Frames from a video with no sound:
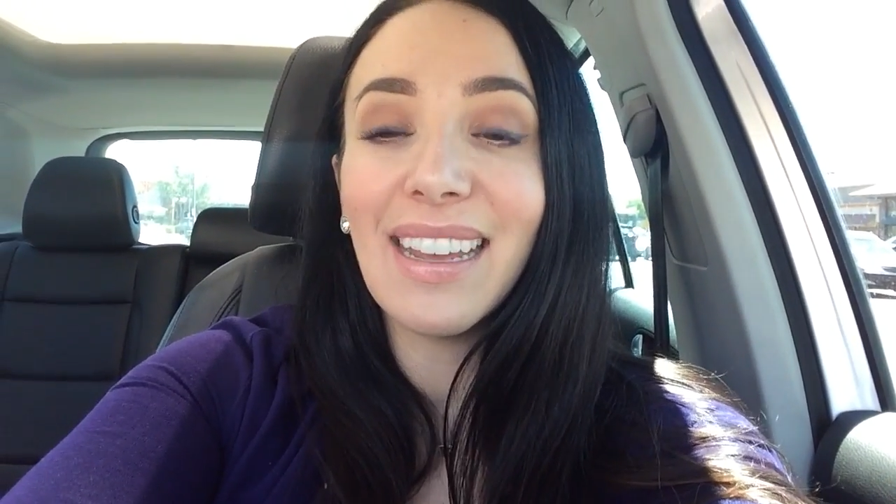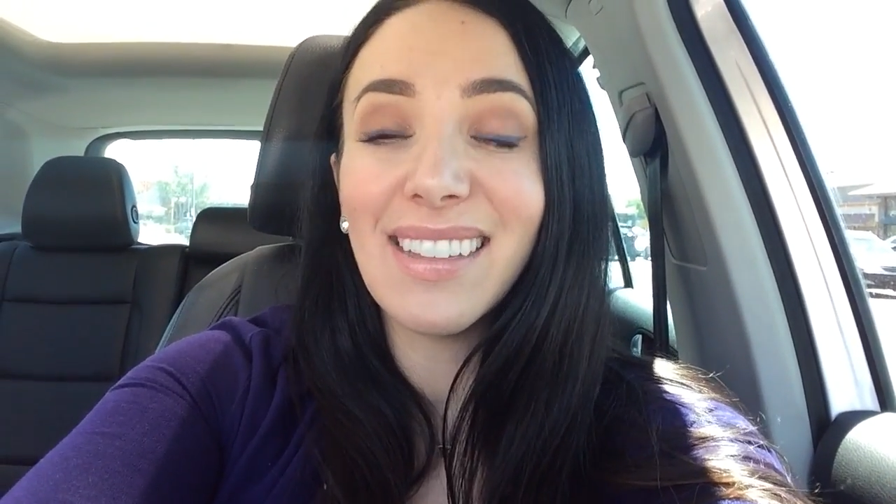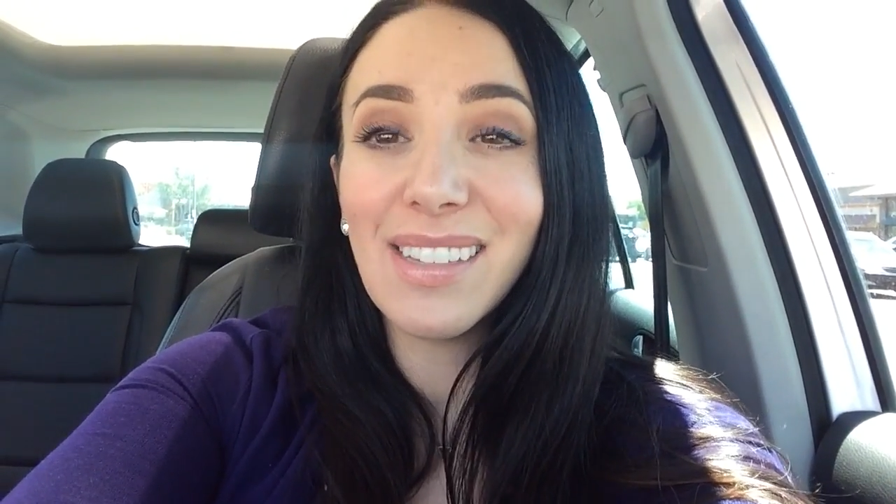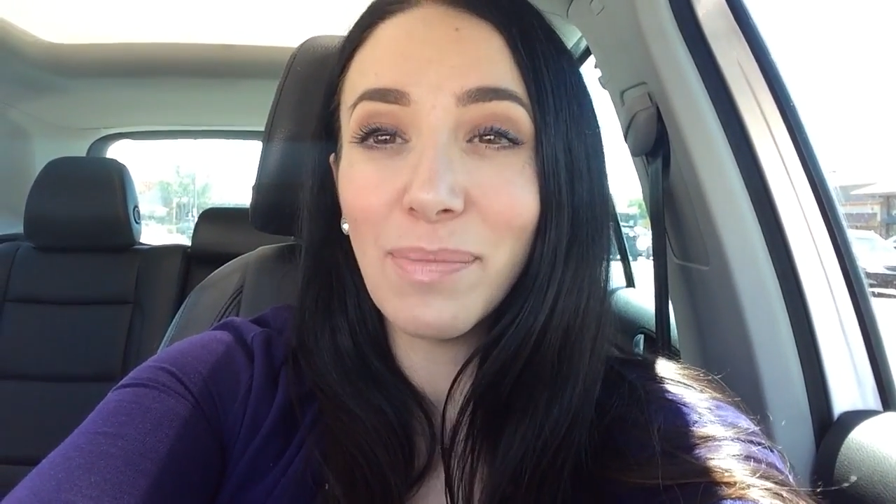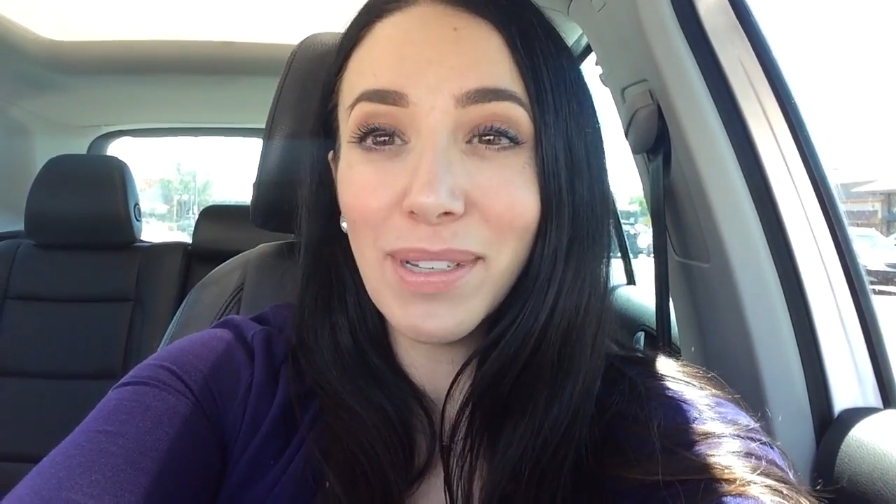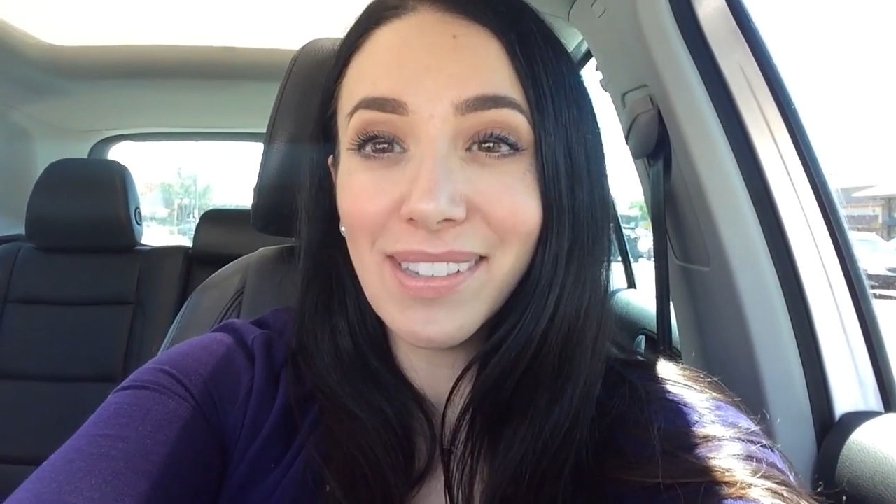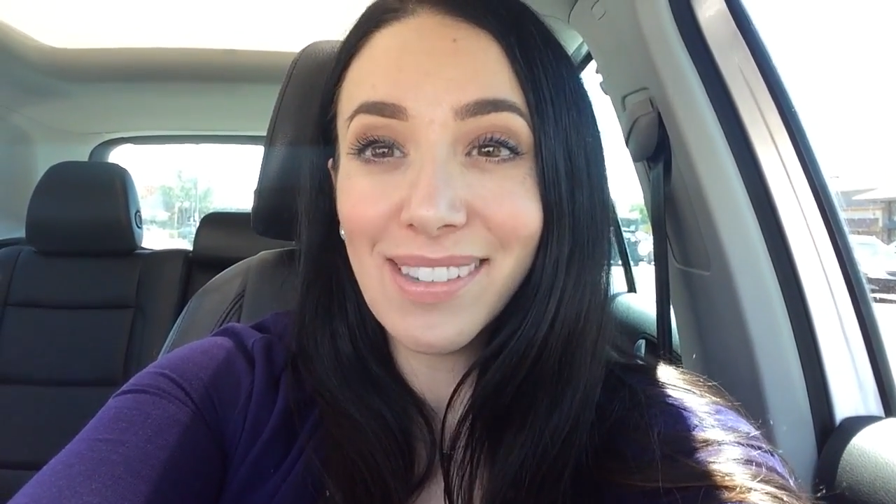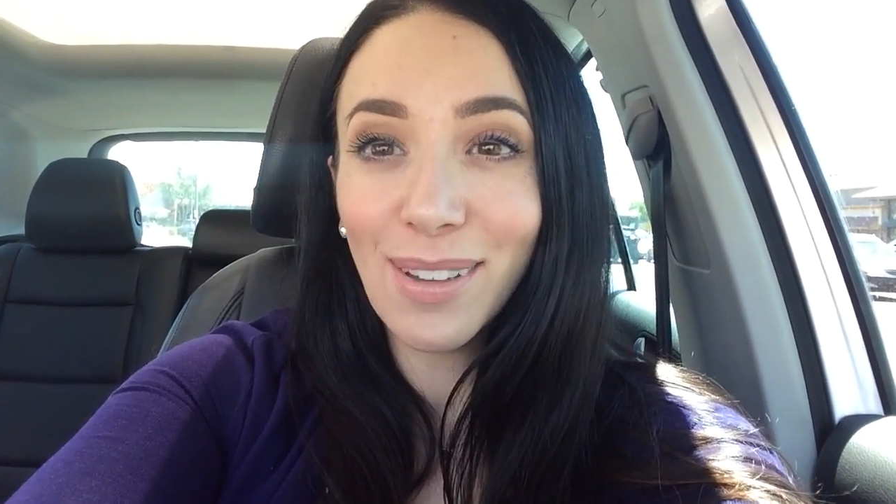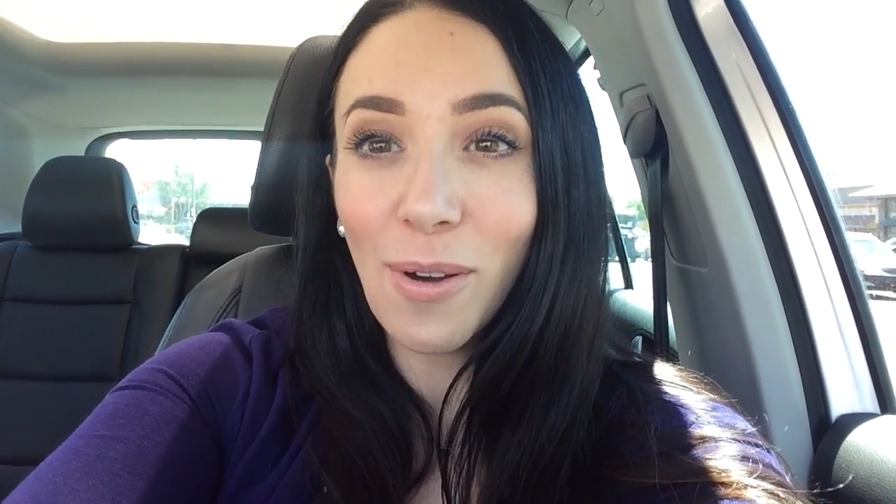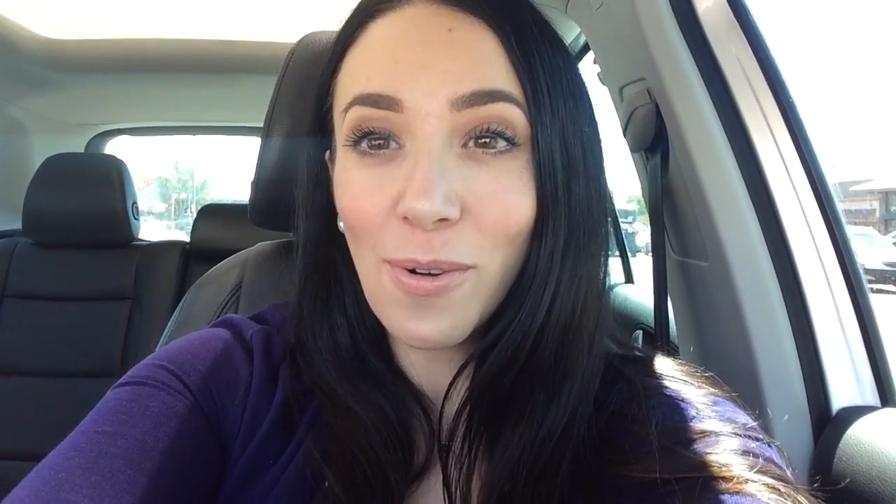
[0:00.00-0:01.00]
it's been
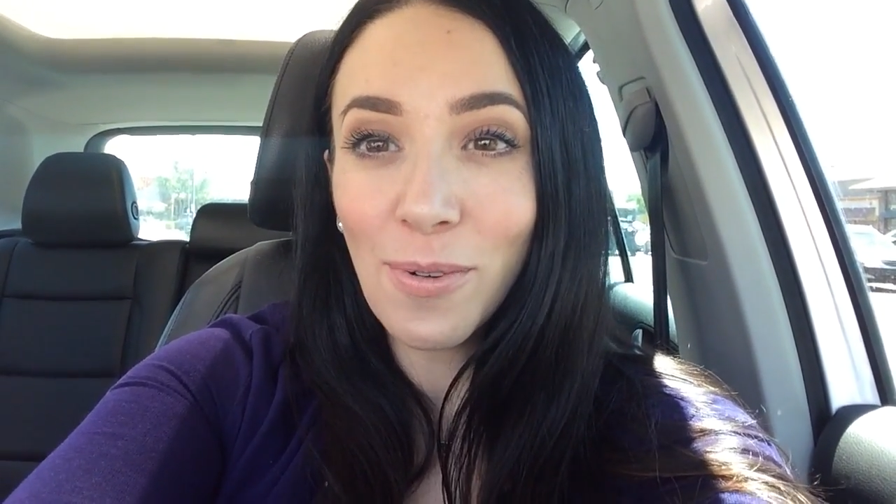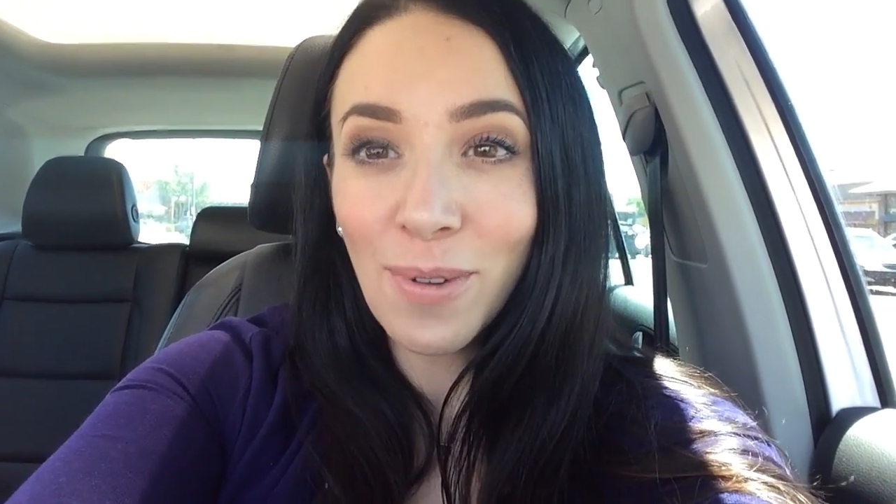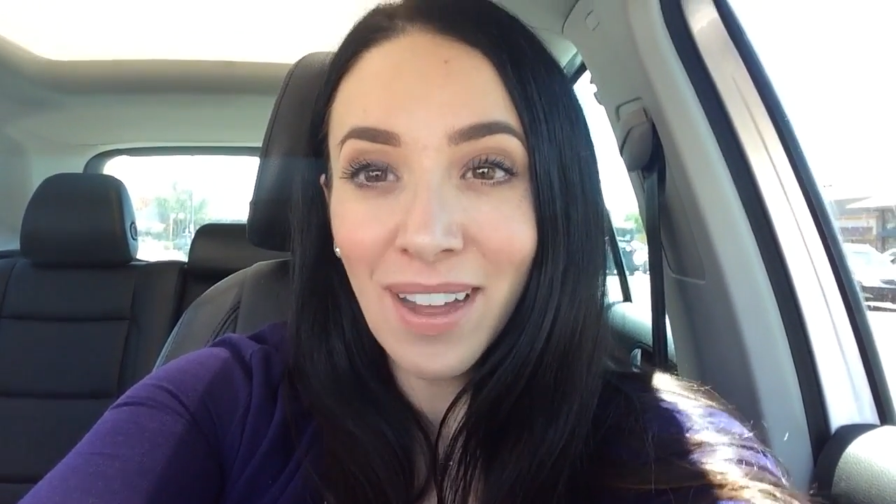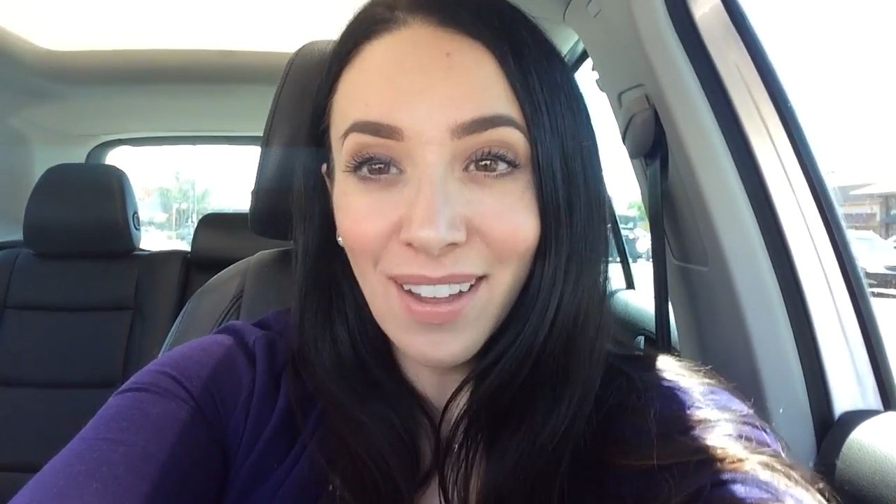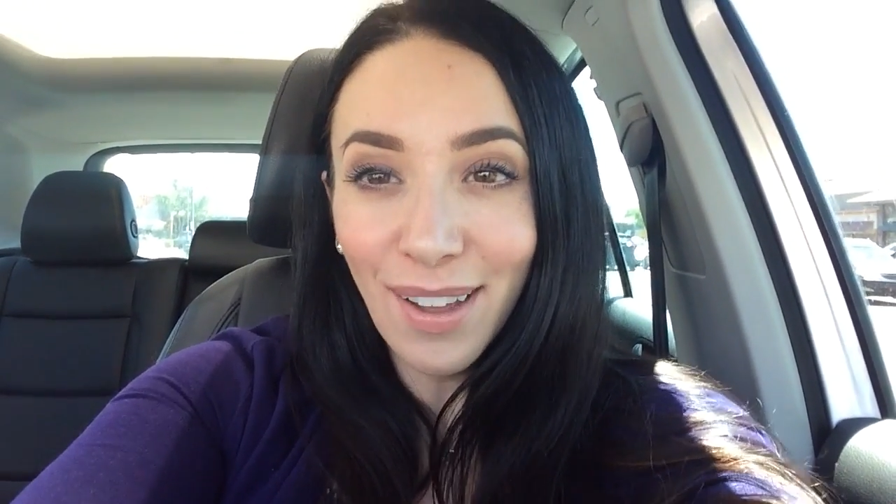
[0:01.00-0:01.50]
so